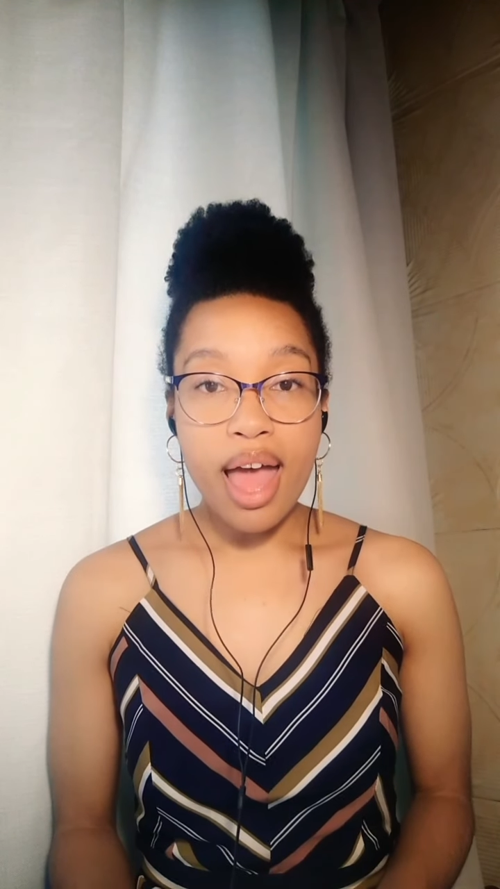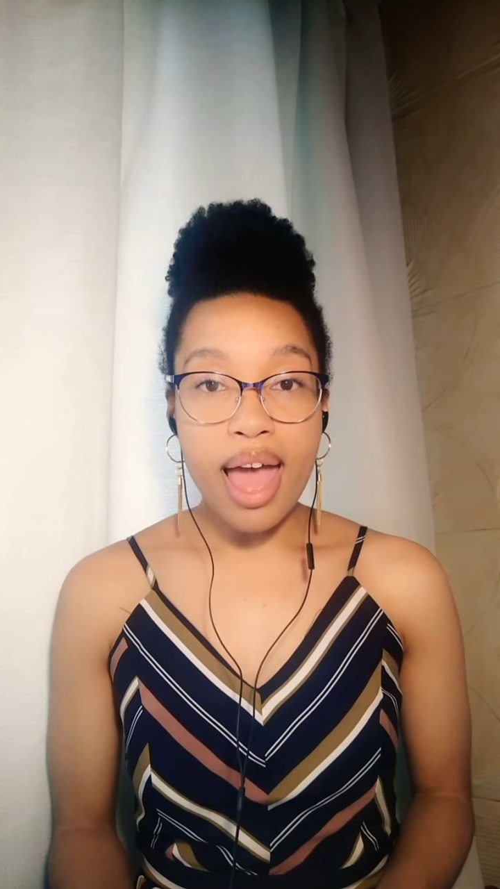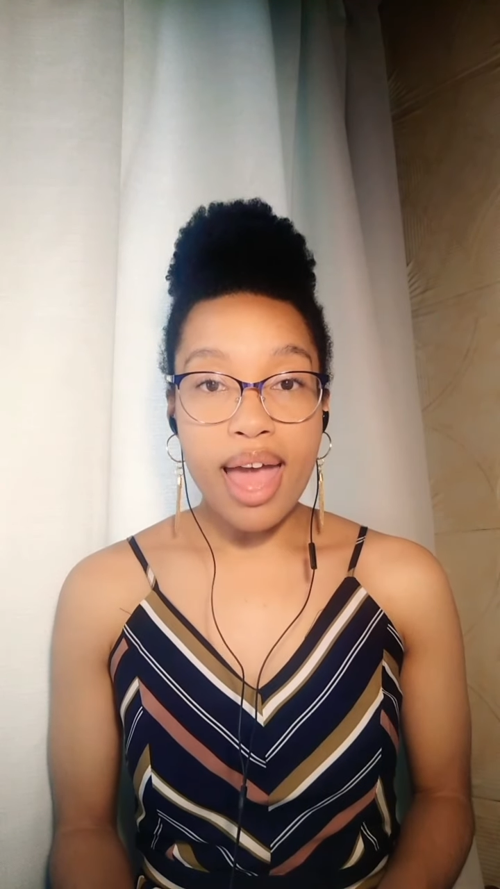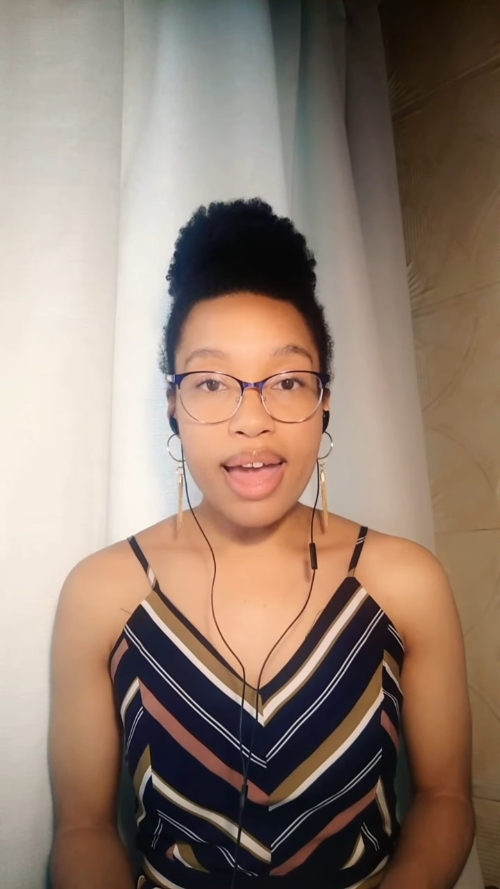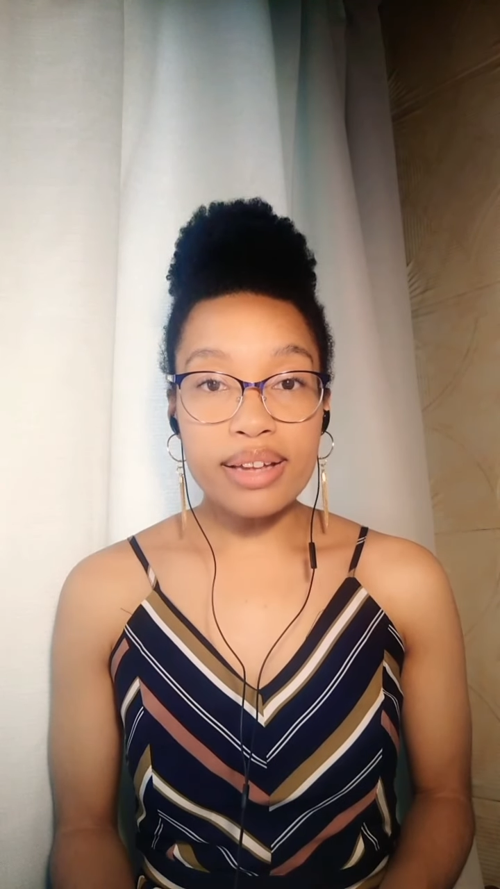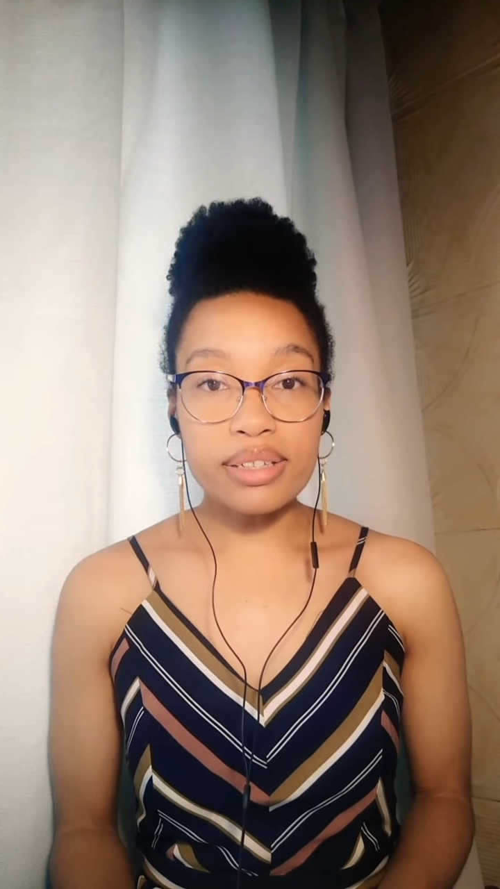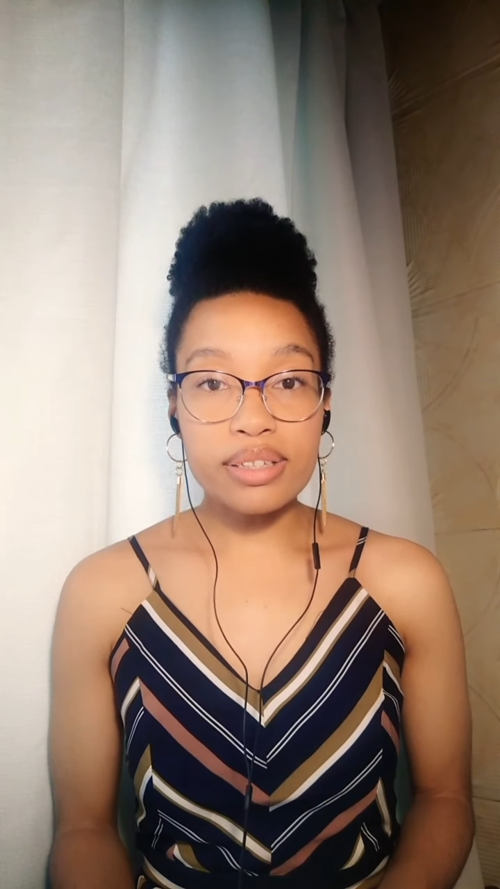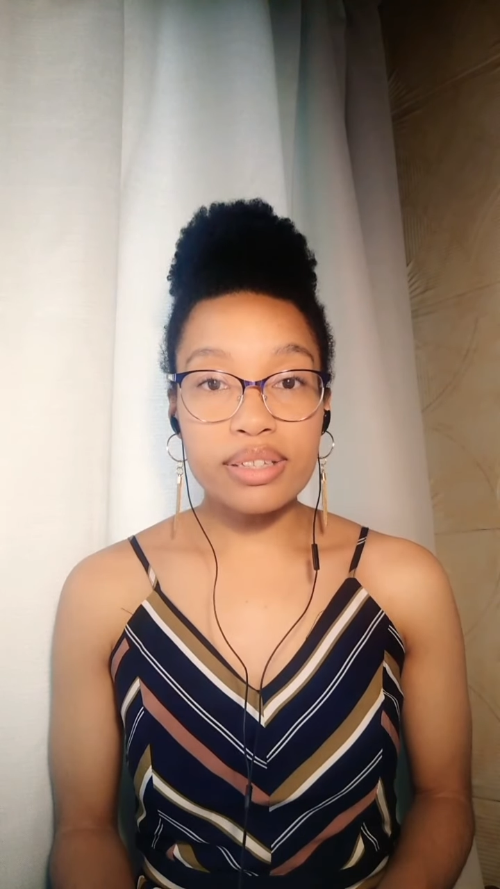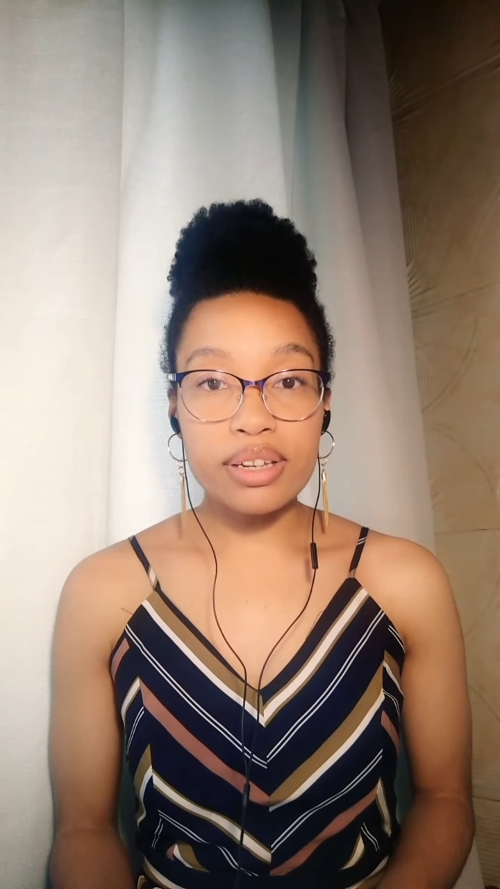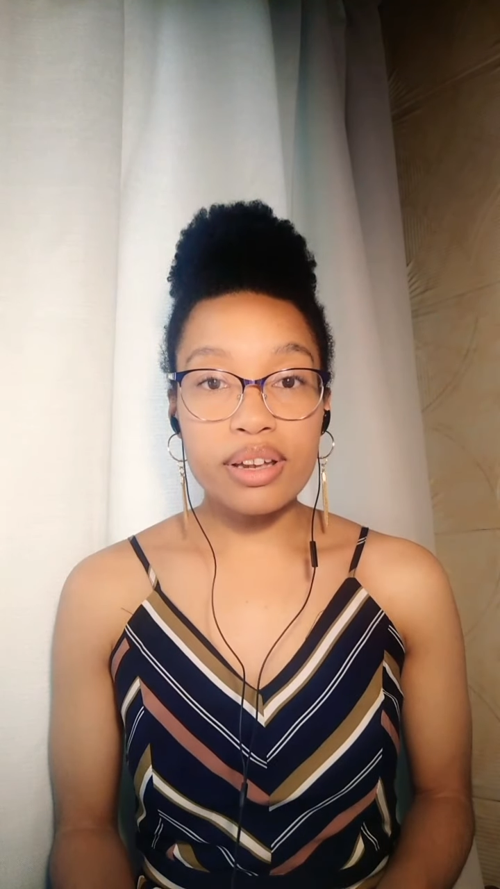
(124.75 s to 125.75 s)

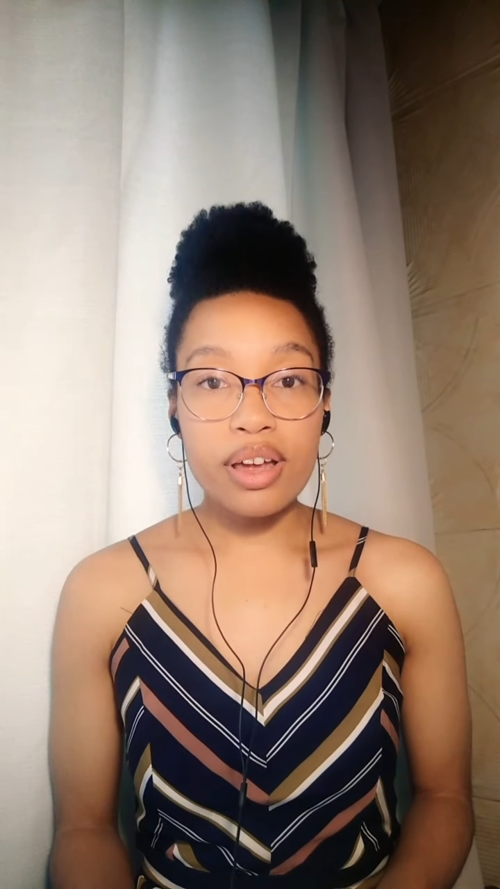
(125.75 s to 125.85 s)
and